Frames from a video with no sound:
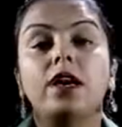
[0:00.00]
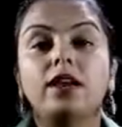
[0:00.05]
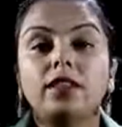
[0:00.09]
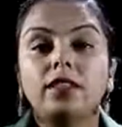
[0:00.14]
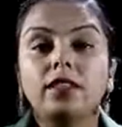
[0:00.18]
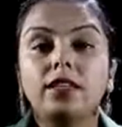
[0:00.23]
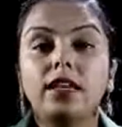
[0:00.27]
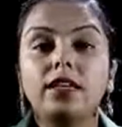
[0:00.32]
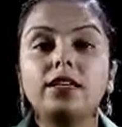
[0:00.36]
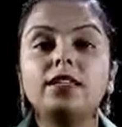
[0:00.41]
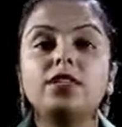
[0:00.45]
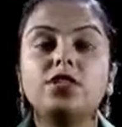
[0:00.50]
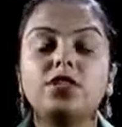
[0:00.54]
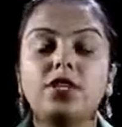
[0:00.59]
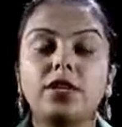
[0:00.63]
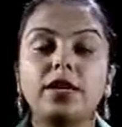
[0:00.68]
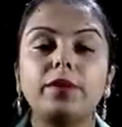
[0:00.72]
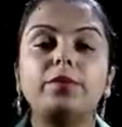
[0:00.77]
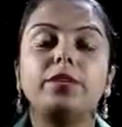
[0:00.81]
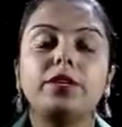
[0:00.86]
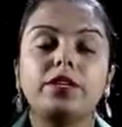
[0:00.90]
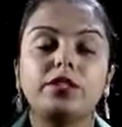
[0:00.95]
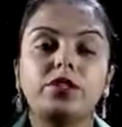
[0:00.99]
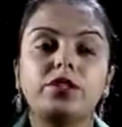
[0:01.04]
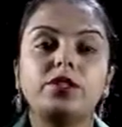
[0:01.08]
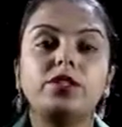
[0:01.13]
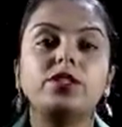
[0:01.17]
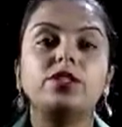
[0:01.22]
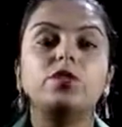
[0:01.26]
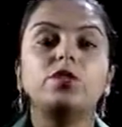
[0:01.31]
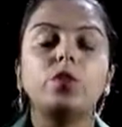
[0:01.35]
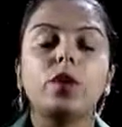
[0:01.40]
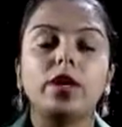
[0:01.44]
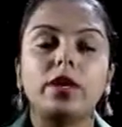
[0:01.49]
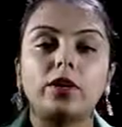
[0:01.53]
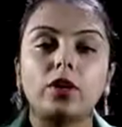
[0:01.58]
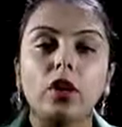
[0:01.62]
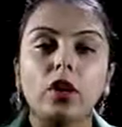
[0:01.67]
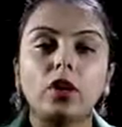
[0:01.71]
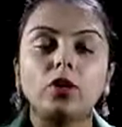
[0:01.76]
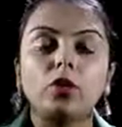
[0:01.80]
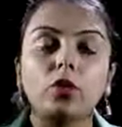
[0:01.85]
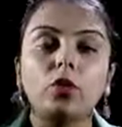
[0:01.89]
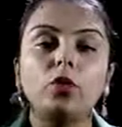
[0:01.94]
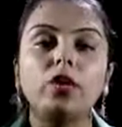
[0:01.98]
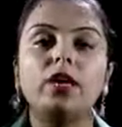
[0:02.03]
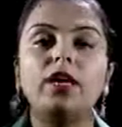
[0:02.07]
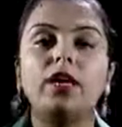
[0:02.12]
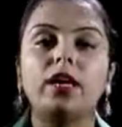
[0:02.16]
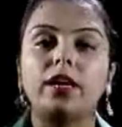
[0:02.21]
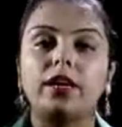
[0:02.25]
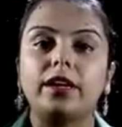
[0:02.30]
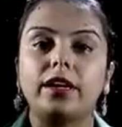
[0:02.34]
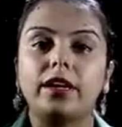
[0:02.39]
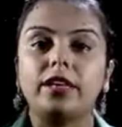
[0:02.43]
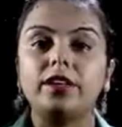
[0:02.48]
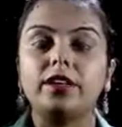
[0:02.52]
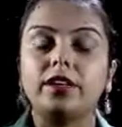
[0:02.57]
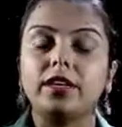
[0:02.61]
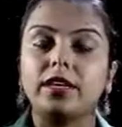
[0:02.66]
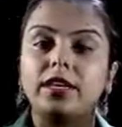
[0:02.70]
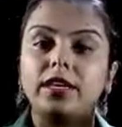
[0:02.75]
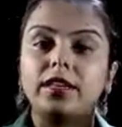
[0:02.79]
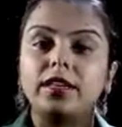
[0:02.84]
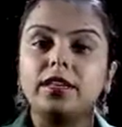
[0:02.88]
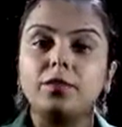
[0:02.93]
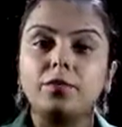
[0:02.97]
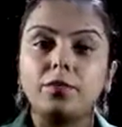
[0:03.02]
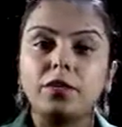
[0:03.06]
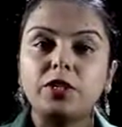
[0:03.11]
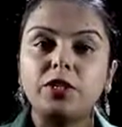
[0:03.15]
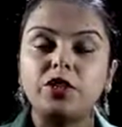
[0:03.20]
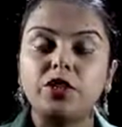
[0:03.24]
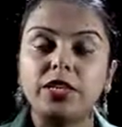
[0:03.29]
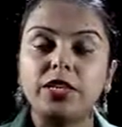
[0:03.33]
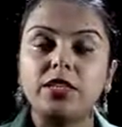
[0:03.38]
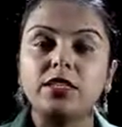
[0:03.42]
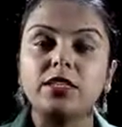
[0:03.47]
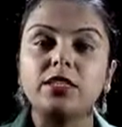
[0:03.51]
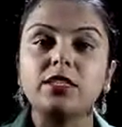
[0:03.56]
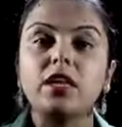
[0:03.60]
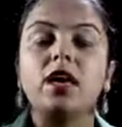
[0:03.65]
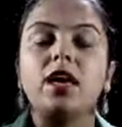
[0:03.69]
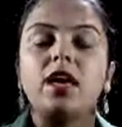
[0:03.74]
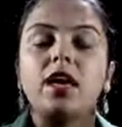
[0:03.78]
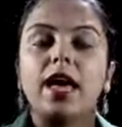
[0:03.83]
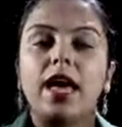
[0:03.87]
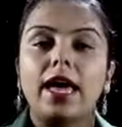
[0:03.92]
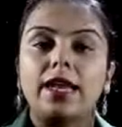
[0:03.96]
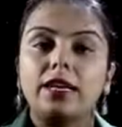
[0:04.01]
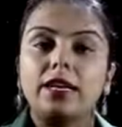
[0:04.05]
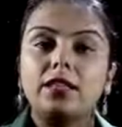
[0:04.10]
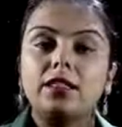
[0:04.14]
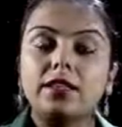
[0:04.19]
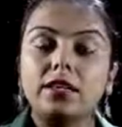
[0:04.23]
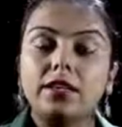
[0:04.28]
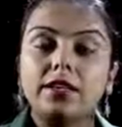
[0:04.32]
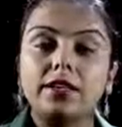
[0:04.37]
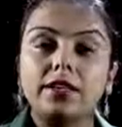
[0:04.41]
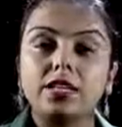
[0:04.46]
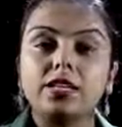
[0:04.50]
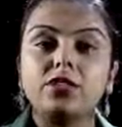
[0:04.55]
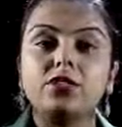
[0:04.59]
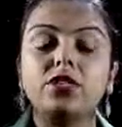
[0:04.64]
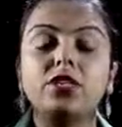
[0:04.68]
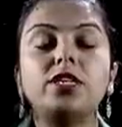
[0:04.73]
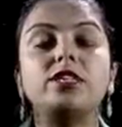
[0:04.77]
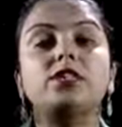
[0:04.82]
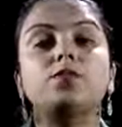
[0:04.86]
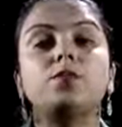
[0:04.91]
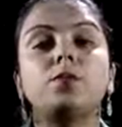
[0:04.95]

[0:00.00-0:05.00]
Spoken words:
these steam engines were not only connected in the machines and in the industries,